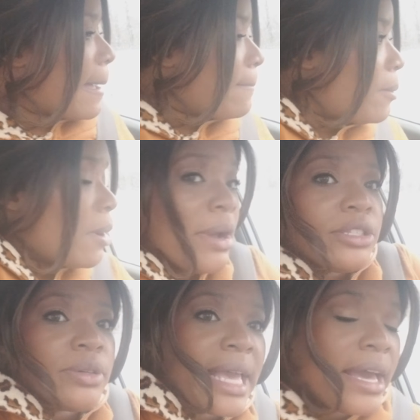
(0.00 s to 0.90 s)
I'm on my way
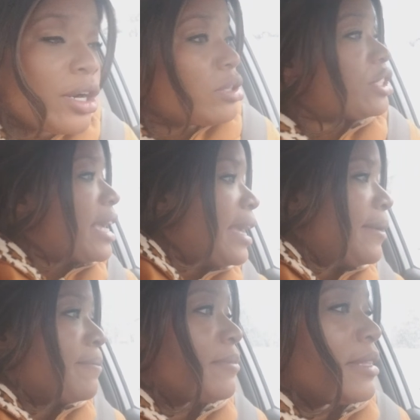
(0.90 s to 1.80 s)
to
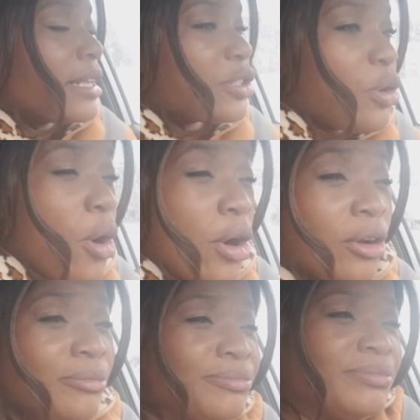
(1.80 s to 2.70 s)
Queroje. That's
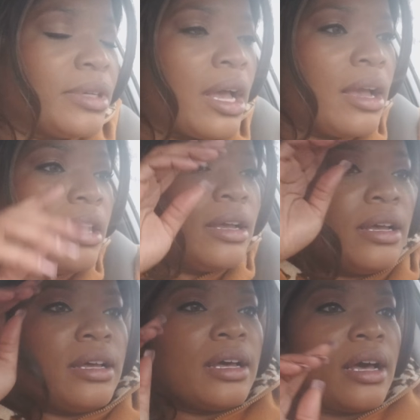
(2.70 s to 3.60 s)
Kroger
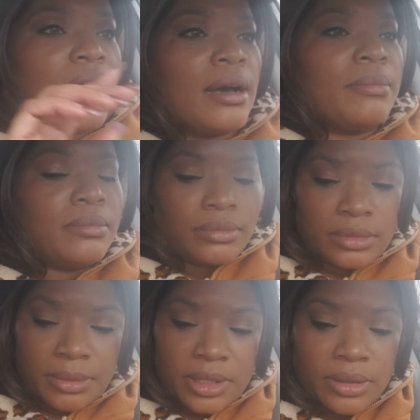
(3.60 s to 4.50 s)

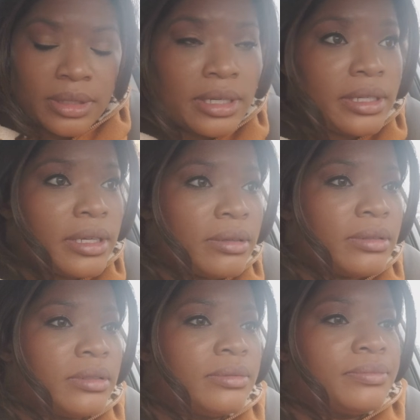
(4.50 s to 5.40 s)
um, turn that
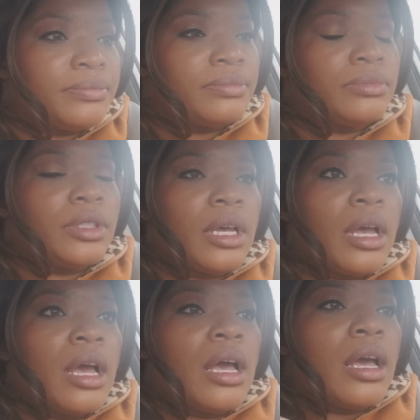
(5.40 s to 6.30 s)

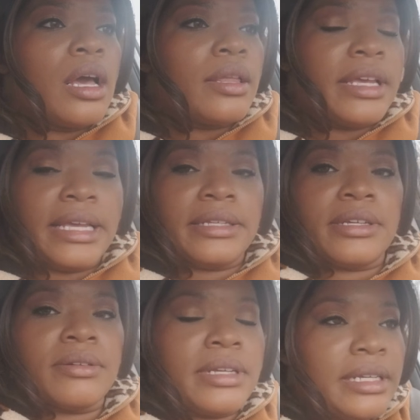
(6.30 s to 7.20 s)
down, heat,
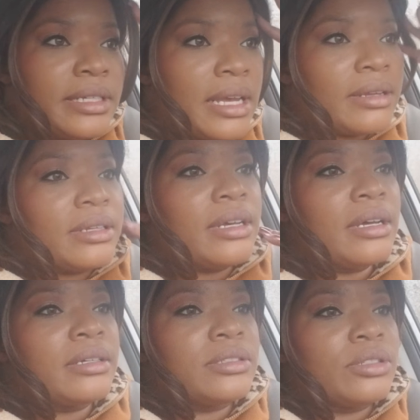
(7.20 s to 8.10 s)
turn the heat down,
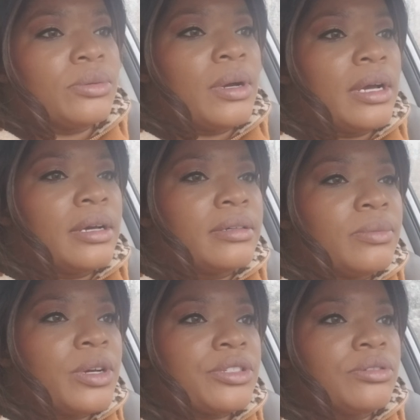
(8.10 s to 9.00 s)
to uh,
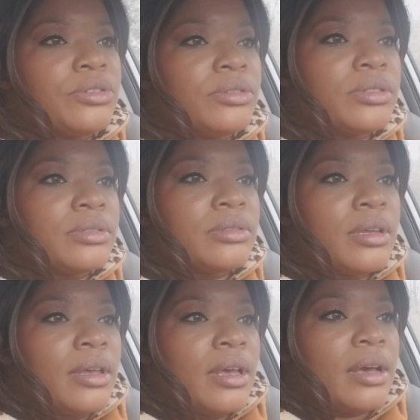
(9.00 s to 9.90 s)
Western
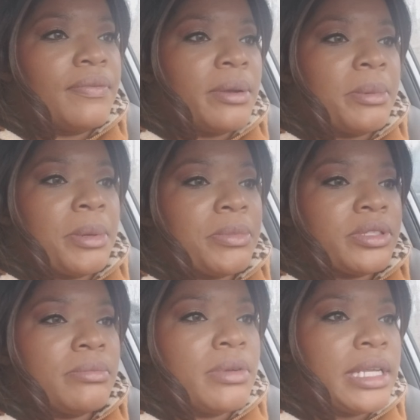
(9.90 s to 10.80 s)
Union, a family member
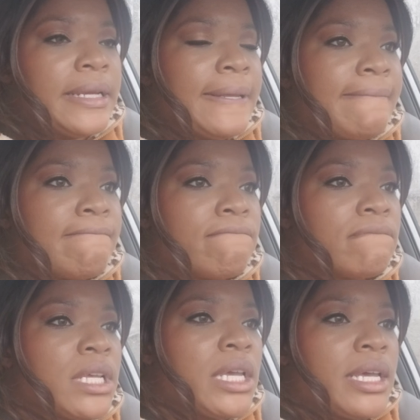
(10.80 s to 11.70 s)
some money.
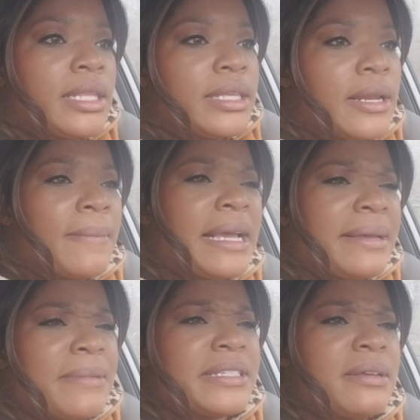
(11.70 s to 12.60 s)
Then I might
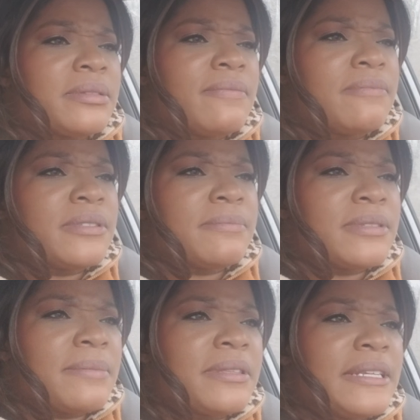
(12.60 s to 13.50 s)
get myself some
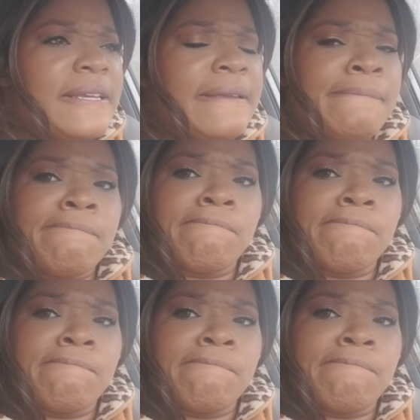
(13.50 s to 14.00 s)
something to eat.